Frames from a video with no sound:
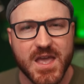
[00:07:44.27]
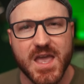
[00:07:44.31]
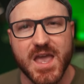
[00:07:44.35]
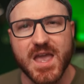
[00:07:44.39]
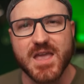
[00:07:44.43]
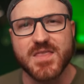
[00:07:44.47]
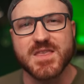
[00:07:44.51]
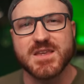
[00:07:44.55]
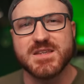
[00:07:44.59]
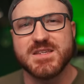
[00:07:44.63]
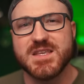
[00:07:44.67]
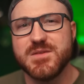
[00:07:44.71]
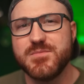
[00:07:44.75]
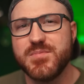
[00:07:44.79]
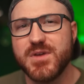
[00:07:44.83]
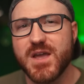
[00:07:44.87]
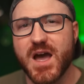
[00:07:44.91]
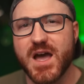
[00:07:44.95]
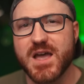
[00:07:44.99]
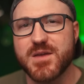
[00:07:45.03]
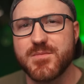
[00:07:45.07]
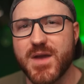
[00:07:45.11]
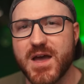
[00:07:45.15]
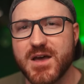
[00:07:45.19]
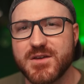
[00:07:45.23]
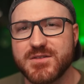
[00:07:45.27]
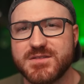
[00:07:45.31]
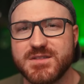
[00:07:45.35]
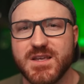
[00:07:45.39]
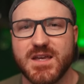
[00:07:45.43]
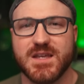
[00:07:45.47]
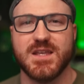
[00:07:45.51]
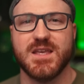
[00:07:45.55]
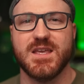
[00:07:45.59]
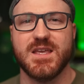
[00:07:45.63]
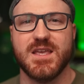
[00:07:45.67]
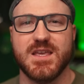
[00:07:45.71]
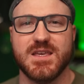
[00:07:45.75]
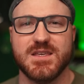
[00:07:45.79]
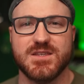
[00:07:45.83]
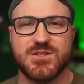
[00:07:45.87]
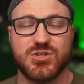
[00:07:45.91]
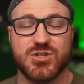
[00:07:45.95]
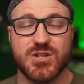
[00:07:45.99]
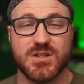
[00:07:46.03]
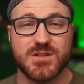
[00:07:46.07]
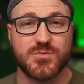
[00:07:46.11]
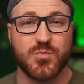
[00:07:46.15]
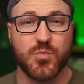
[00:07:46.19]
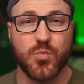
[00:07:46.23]
And the DPI mouse setting is
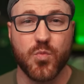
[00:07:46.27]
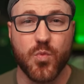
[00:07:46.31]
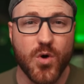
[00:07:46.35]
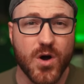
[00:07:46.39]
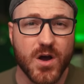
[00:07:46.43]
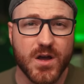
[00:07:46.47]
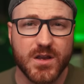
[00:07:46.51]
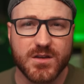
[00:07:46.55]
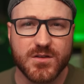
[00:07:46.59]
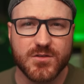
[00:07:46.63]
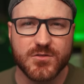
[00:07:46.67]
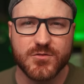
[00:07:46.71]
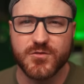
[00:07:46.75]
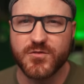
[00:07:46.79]
just one